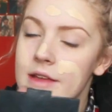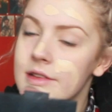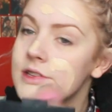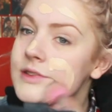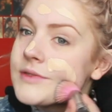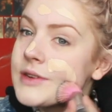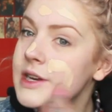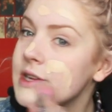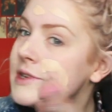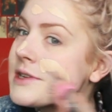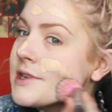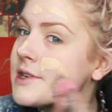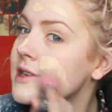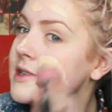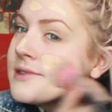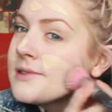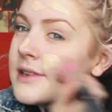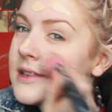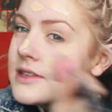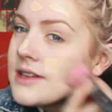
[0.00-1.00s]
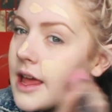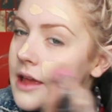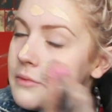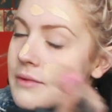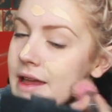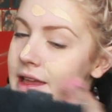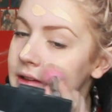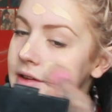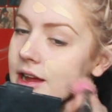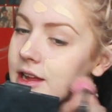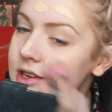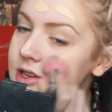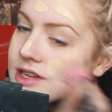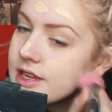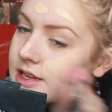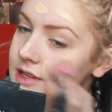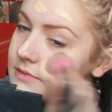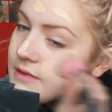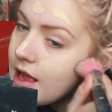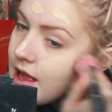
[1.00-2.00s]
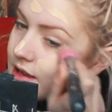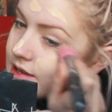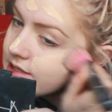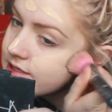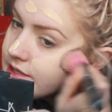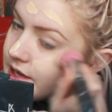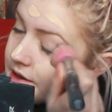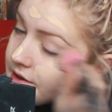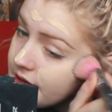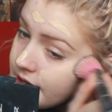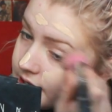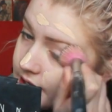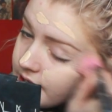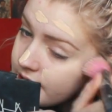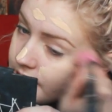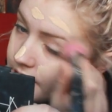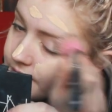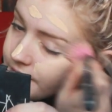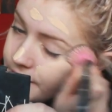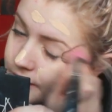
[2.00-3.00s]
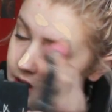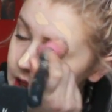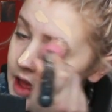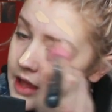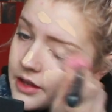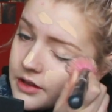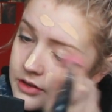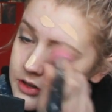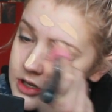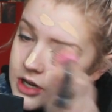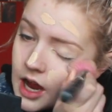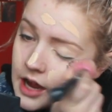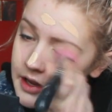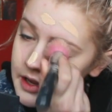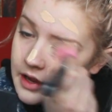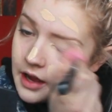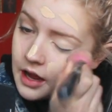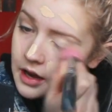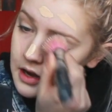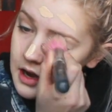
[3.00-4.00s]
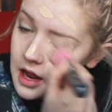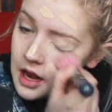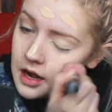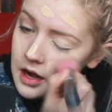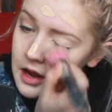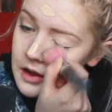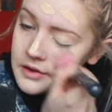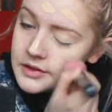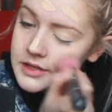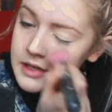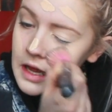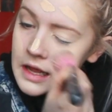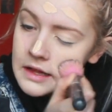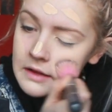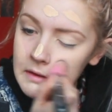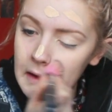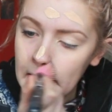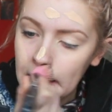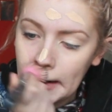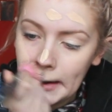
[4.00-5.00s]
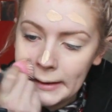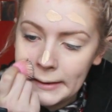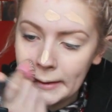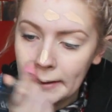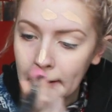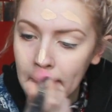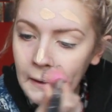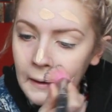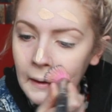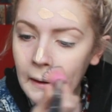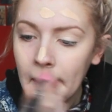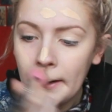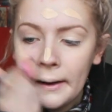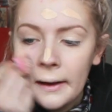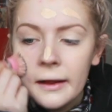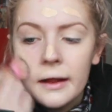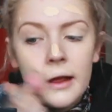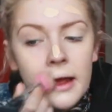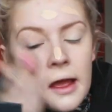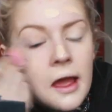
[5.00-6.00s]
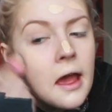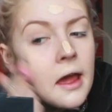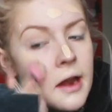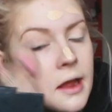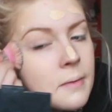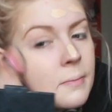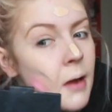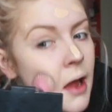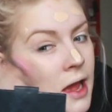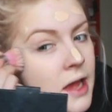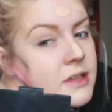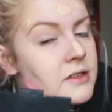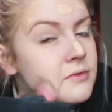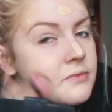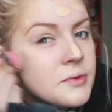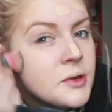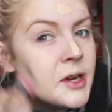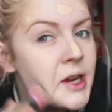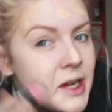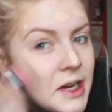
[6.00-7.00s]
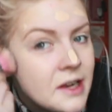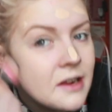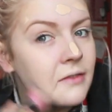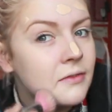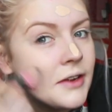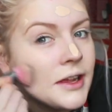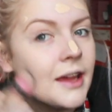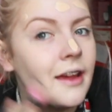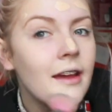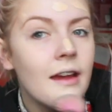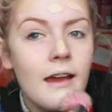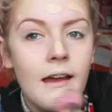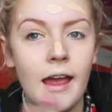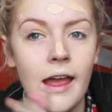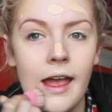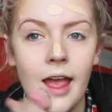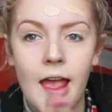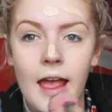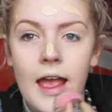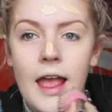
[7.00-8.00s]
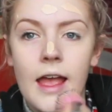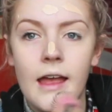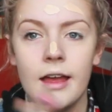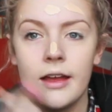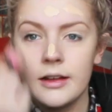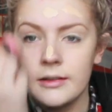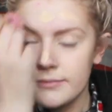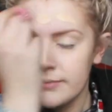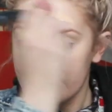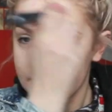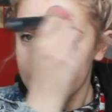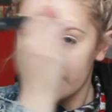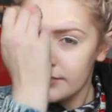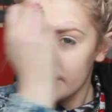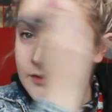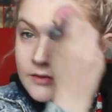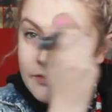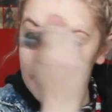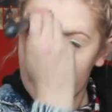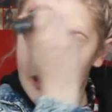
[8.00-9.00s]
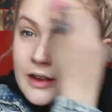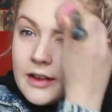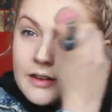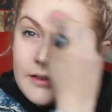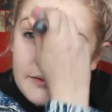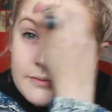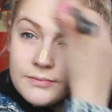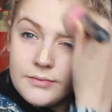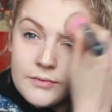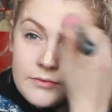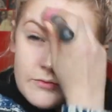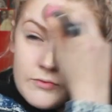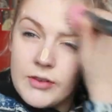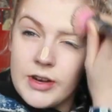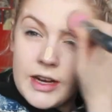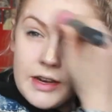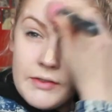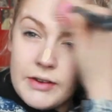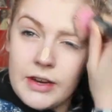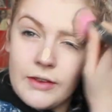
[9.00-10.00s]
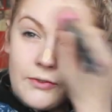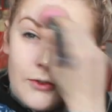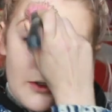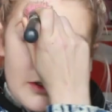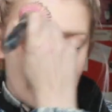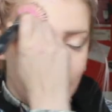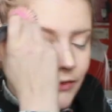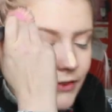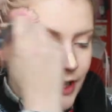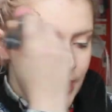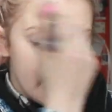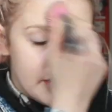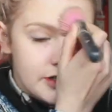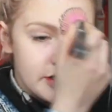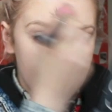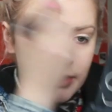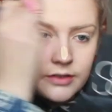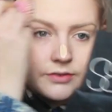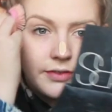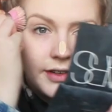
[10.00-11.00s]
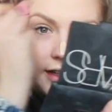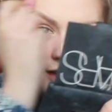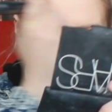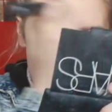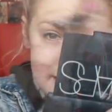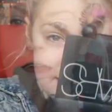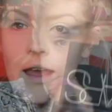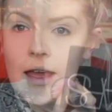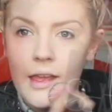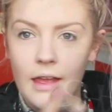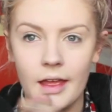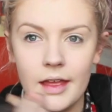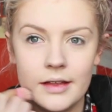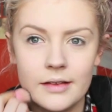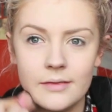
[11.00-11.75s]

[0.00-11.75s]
It's a really good, it's lightweight actually as well, so you don't feel like you're chucking on loads and loads of foundation. And it applies really lovely for a really flawless finish, so it's really nice.